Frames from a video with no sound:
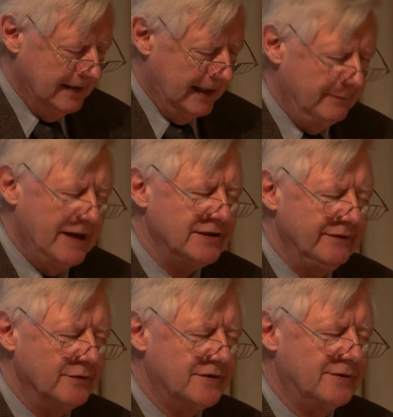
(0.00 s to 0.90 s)
I imagine
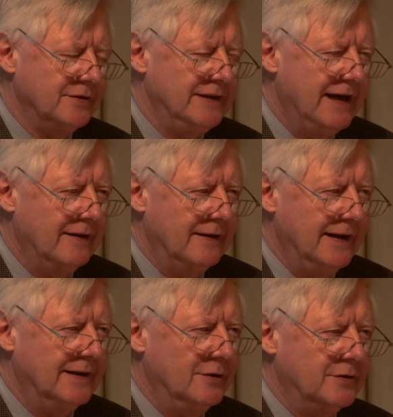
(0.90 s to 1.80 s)
if you stood there
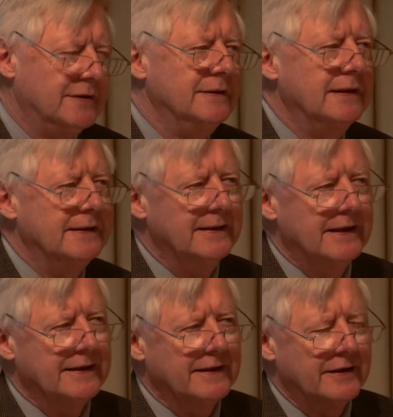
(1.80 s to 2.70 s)
and looked
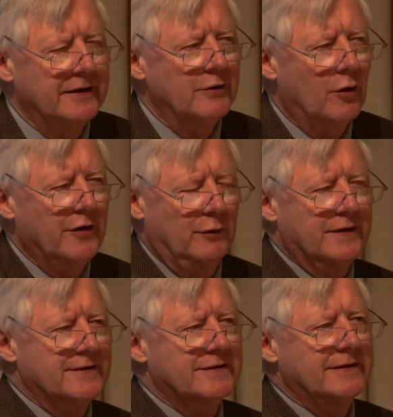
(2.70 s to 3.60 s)

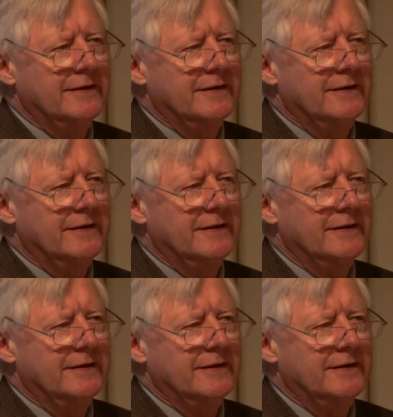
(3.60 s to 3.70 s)
northwards